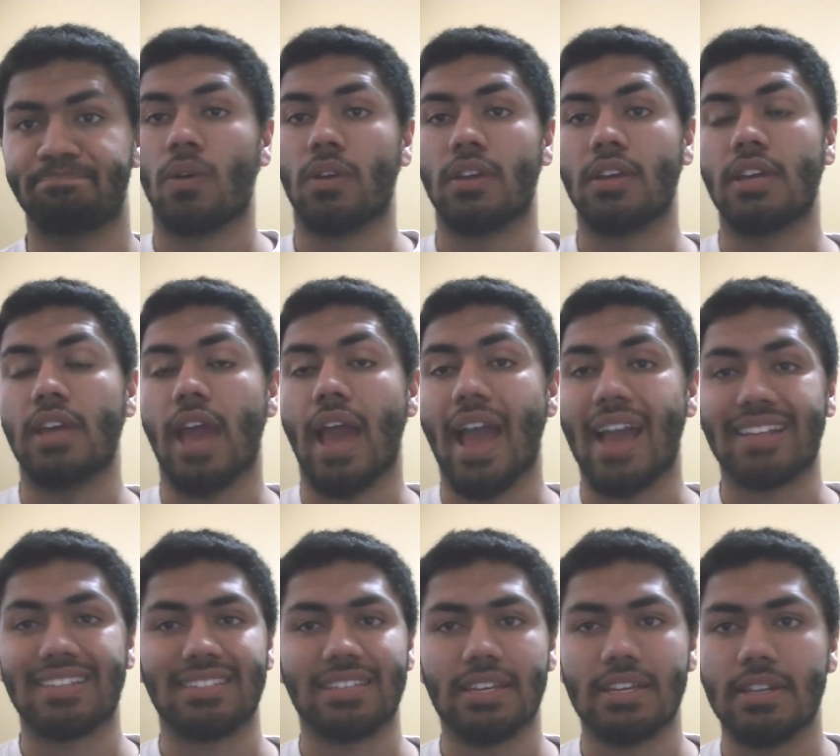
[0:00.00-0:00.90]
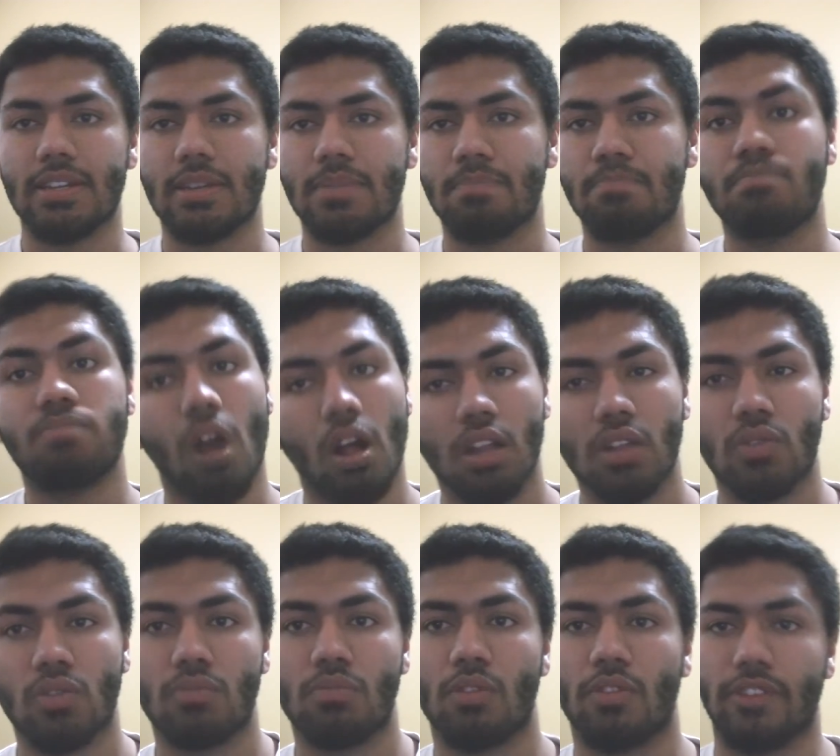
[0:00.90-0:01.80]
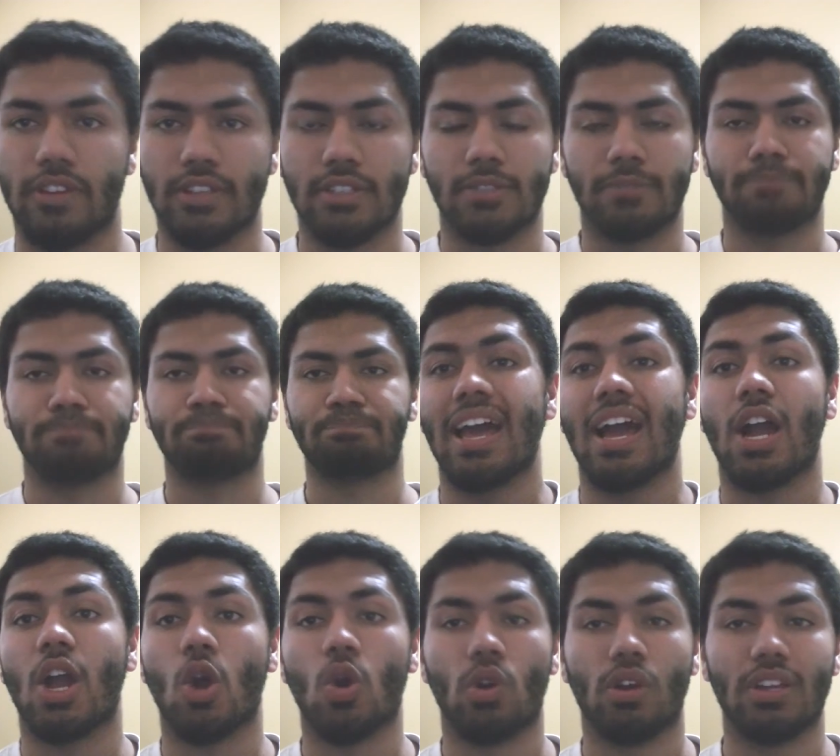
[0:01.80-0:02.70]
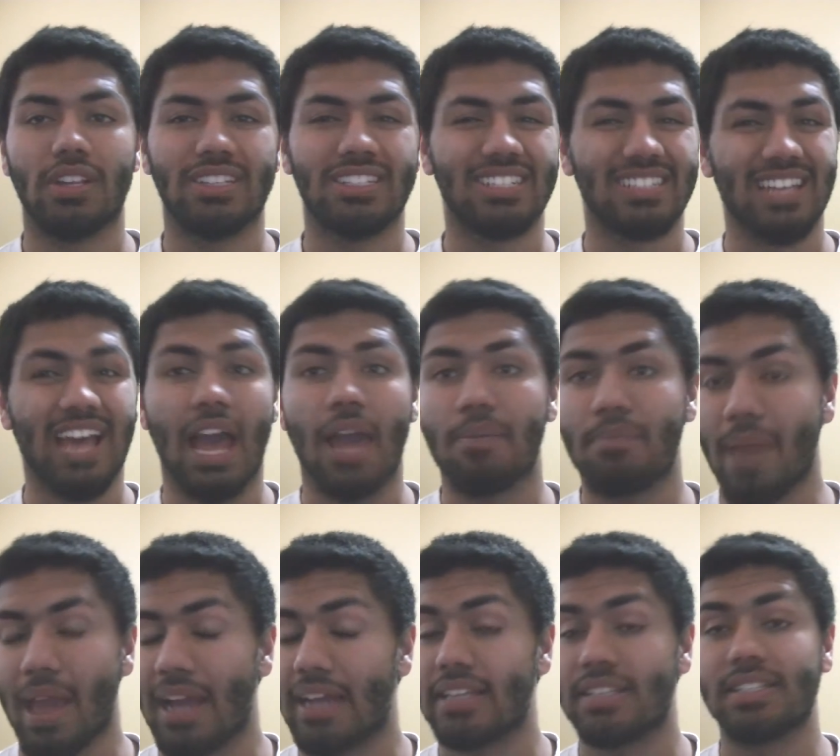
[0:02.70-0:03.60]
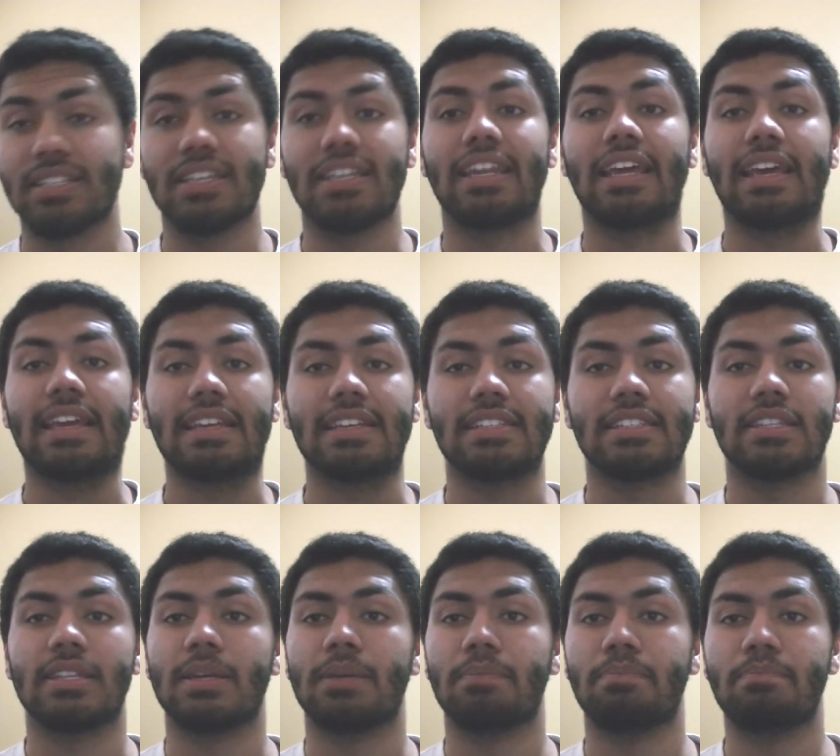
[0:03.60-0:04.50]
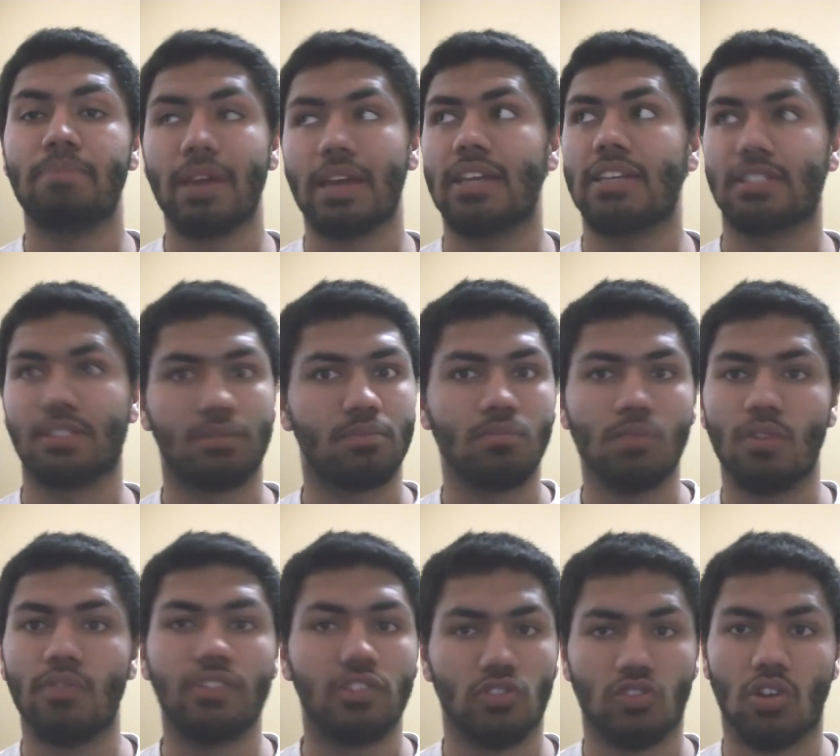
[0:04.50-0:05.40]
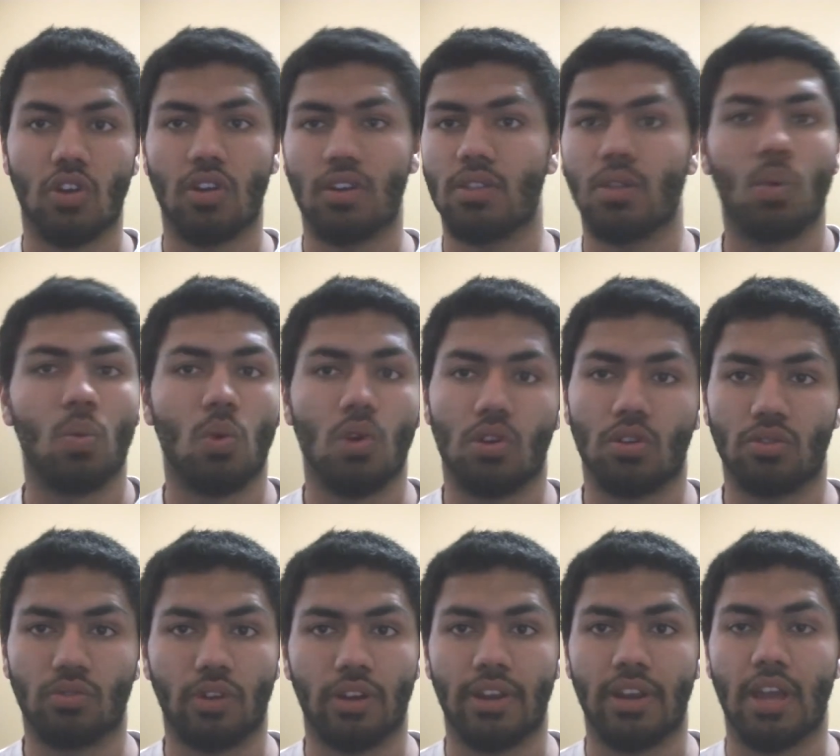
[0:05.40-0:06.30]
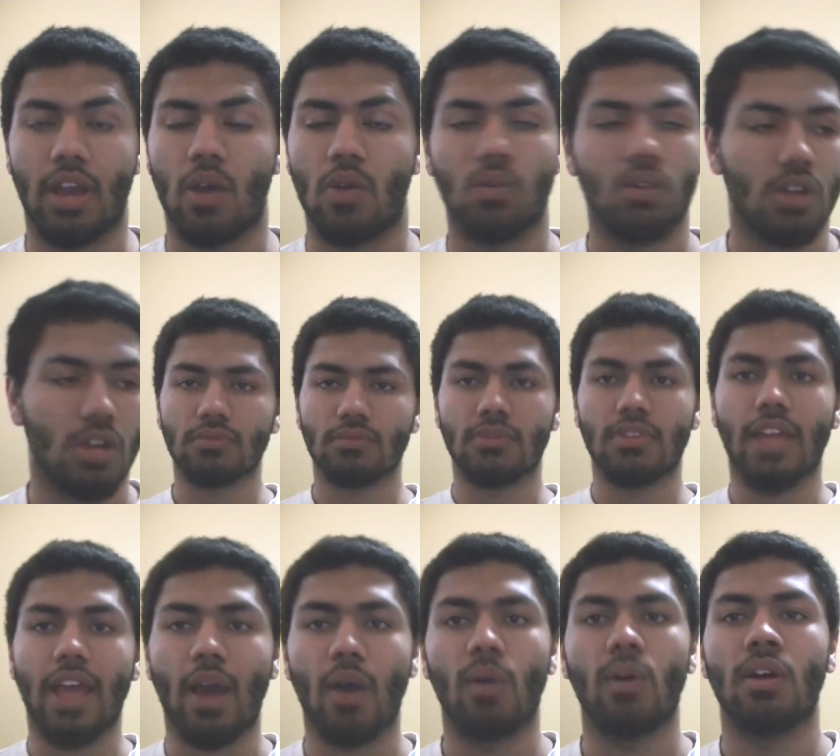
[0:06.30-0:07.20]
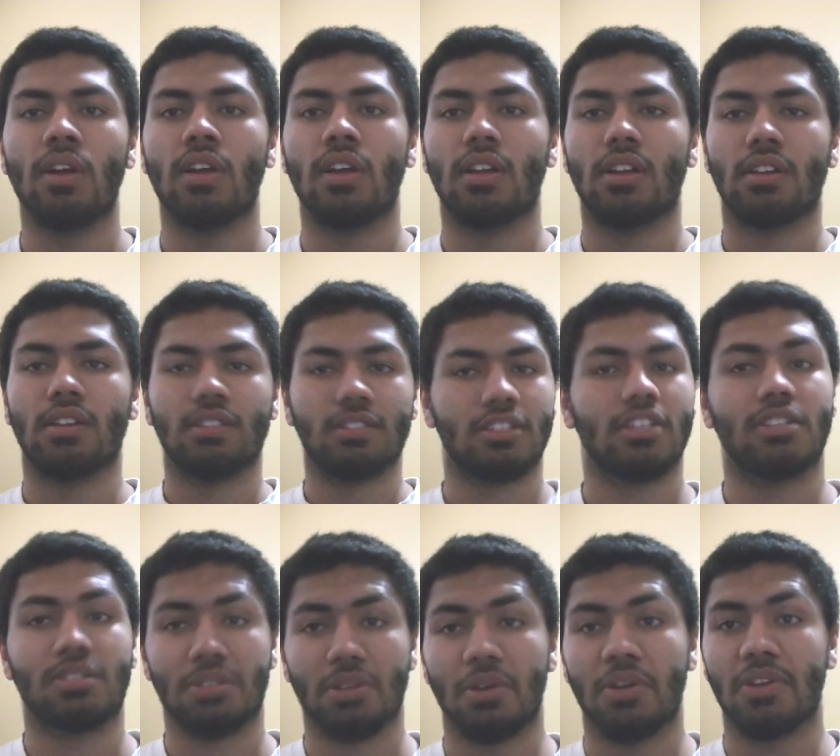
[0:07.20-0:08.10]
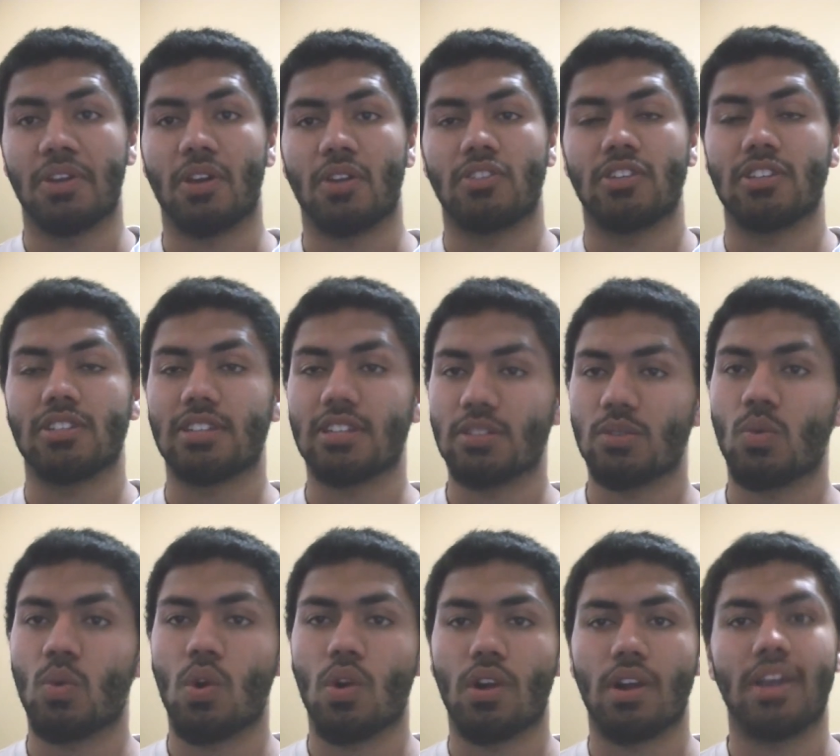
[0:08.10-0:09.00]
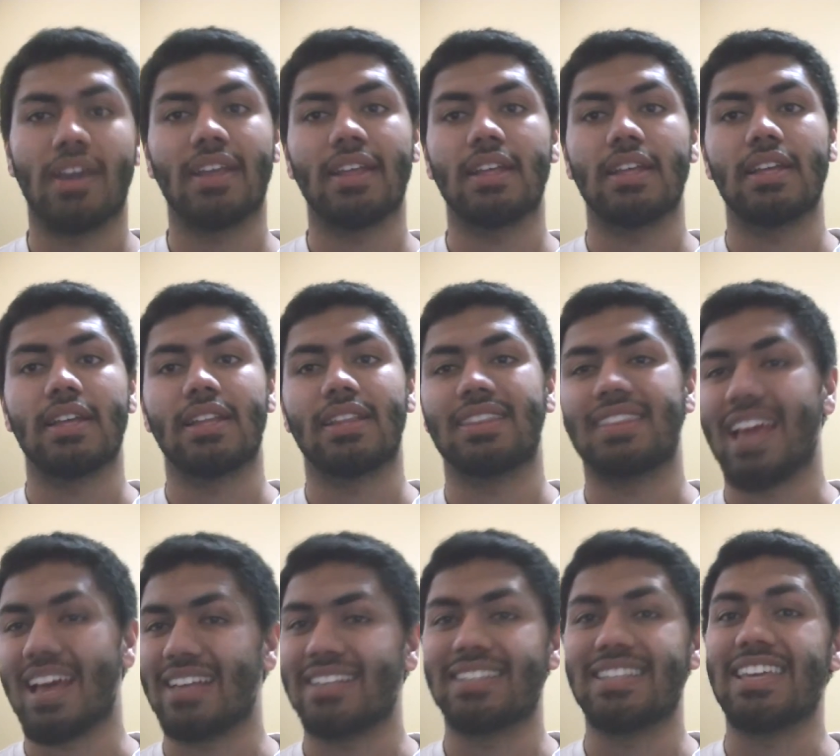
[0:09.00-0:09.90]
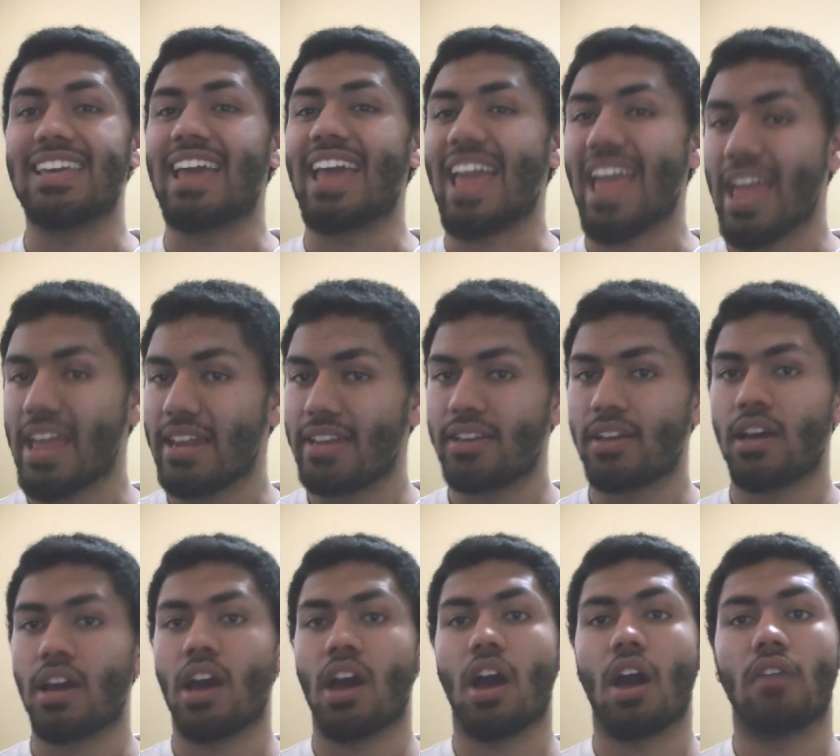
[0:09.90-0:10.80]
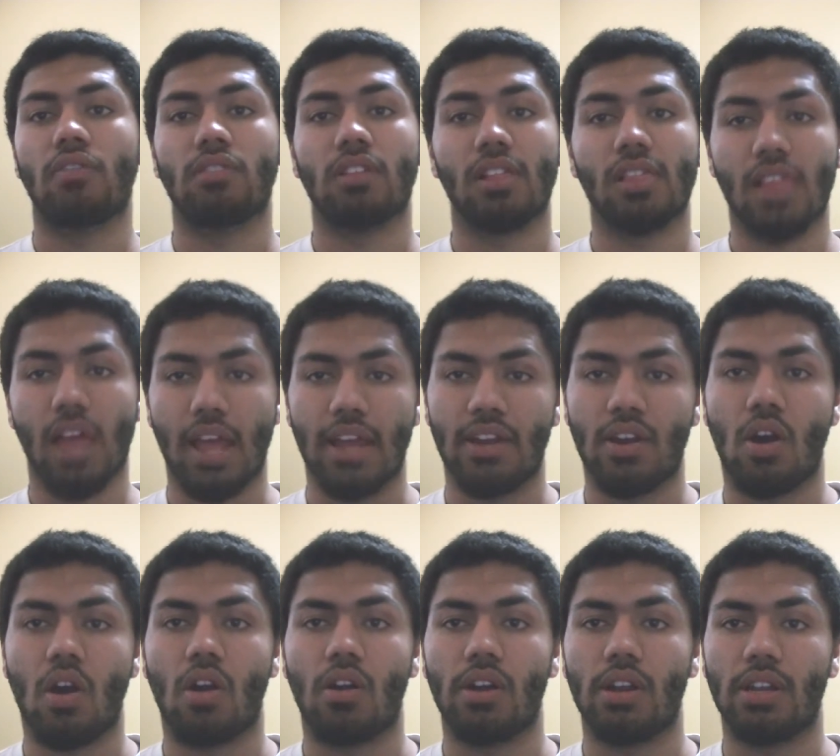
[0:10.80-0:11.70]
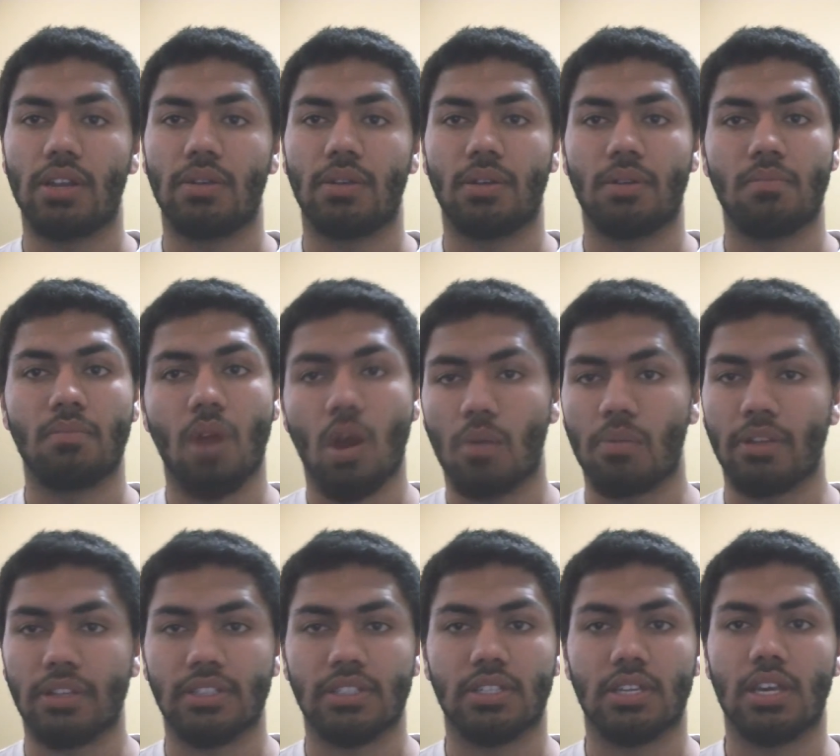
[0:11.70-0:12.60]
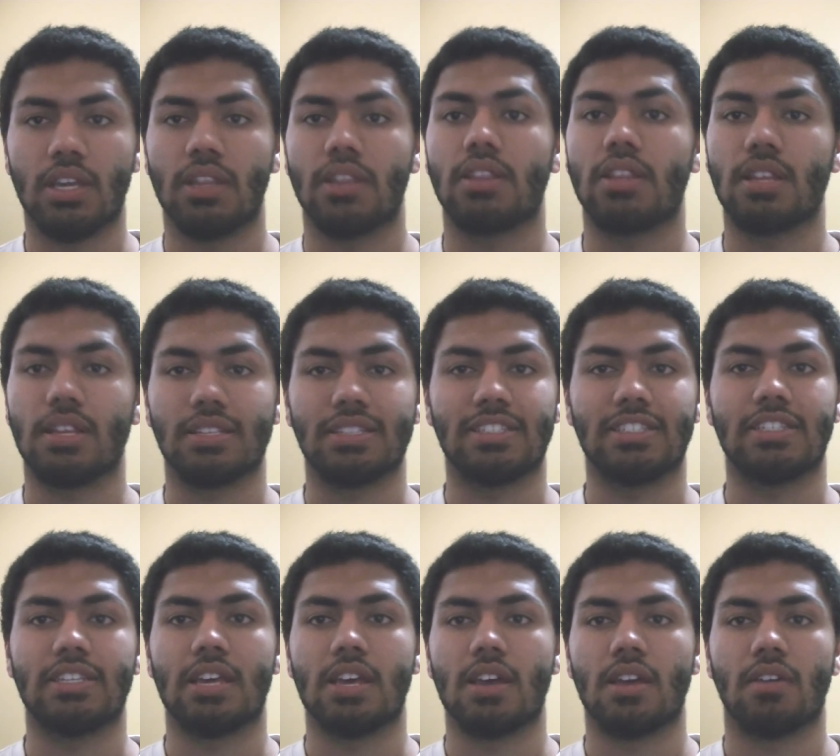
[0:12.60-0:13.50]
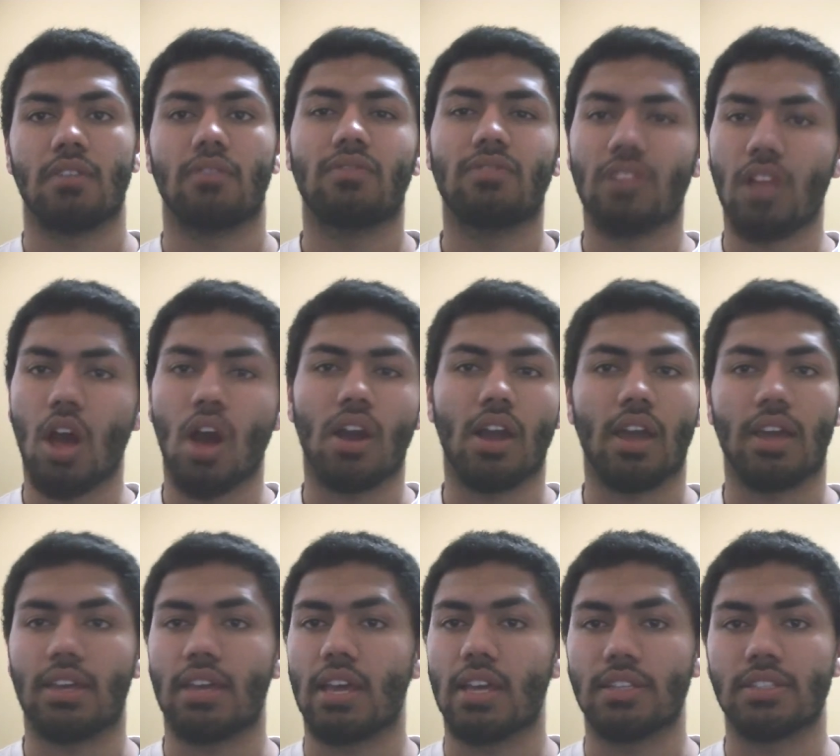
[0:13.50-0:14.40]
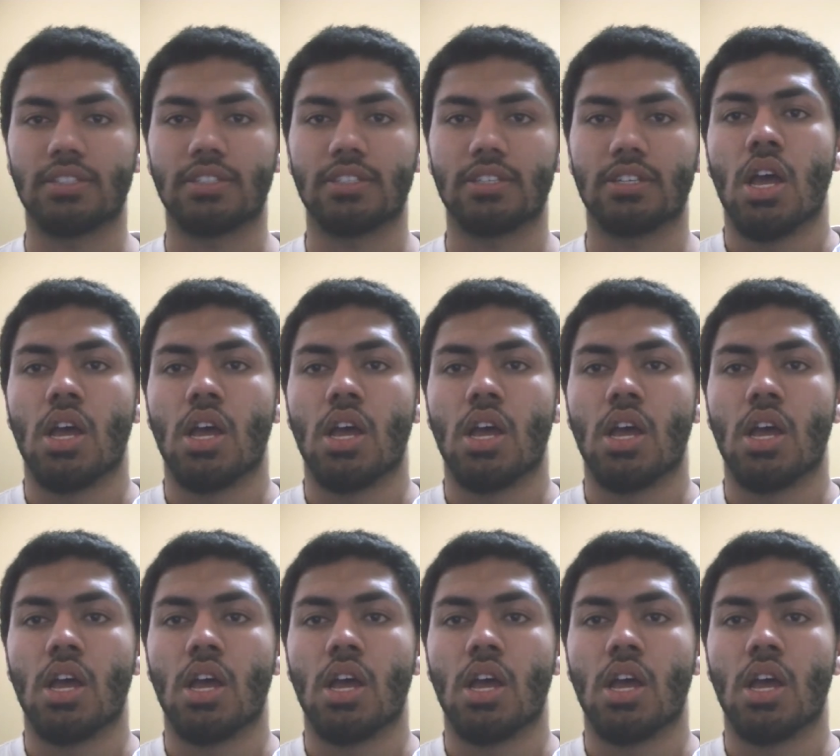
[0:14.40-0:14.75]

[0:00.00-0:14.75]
He acts in Bollywood movies. According to Time magazine, he's the biggest movie star in the world right now. Now, just so you know, just as a warning, that's the end of the lighthearted moments in this vlog, I guess.